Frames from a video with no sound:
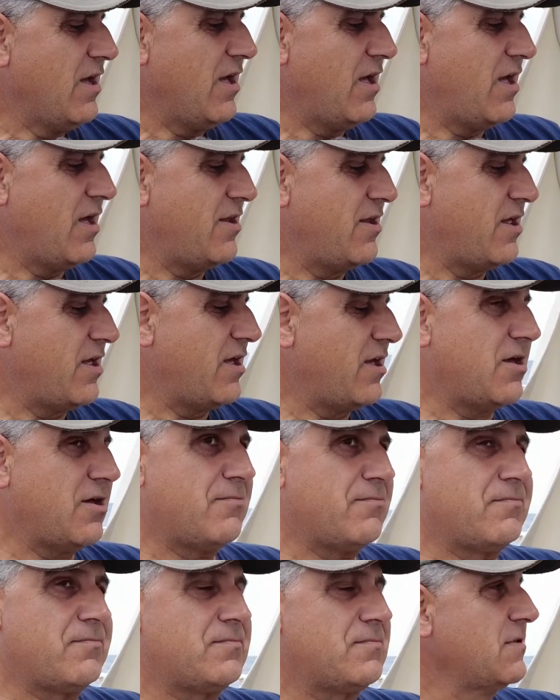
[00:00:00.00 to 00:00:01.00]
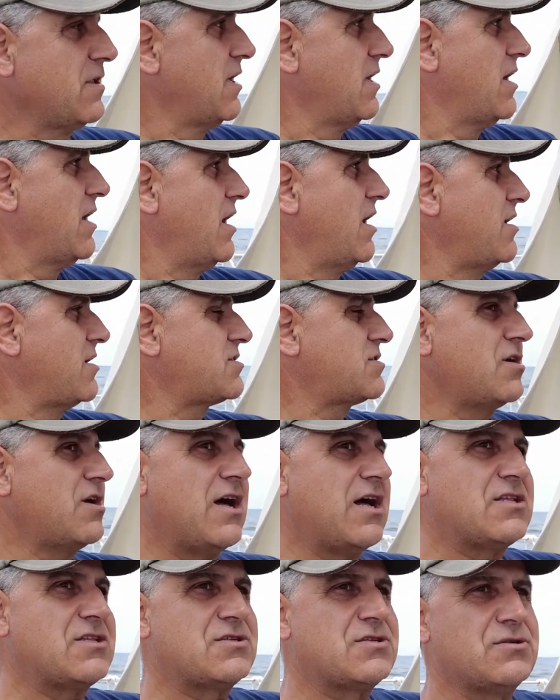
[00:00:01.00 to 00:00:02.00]
And I also
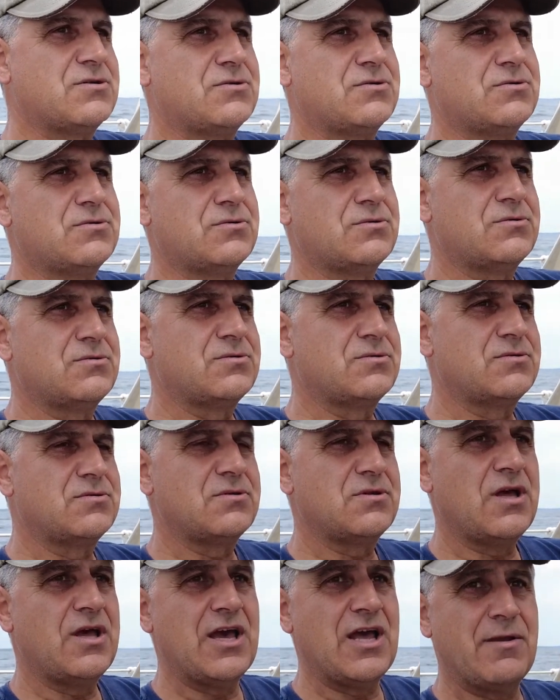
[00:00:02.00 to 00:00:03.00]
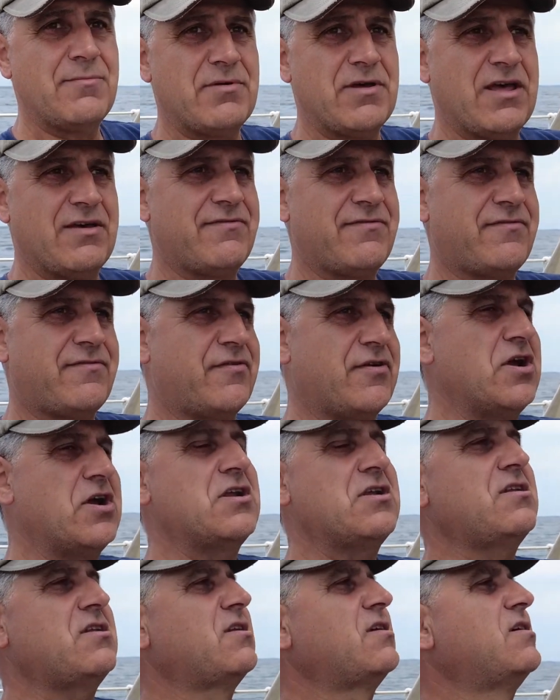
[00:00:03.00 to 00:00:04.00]
had to help a
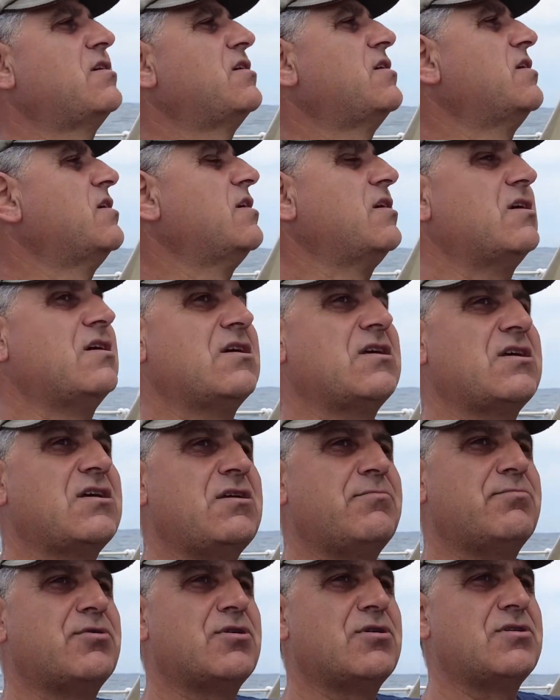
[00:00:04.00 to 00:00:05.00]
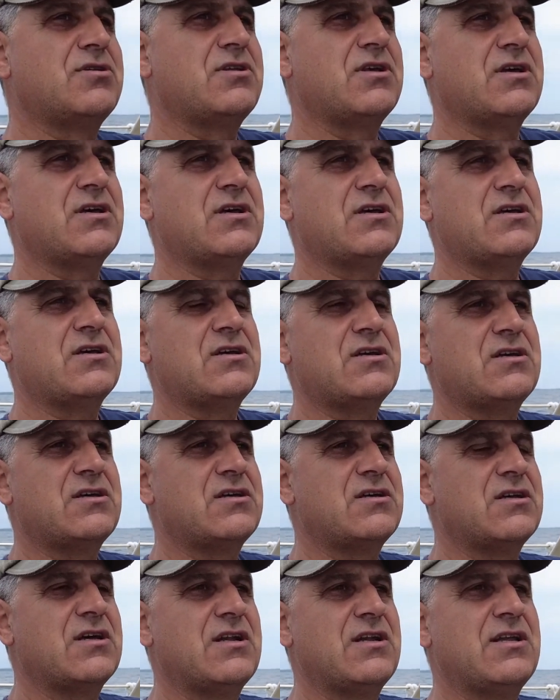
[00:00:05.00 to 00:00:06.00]
friend. He bought a
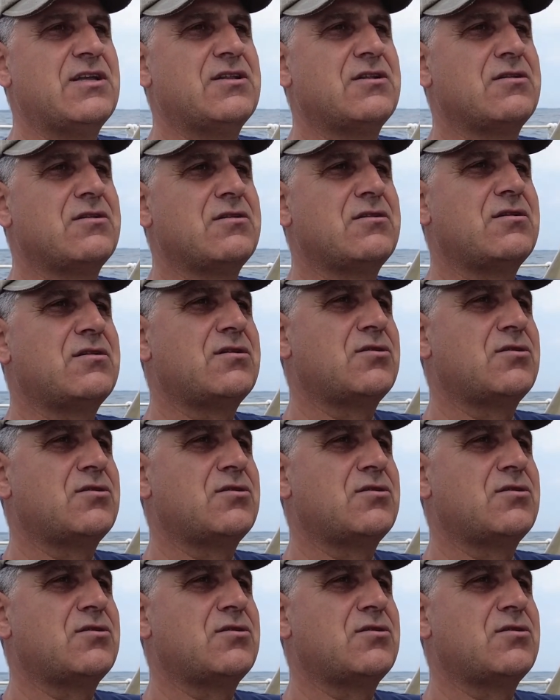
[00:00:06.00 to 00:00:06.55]
little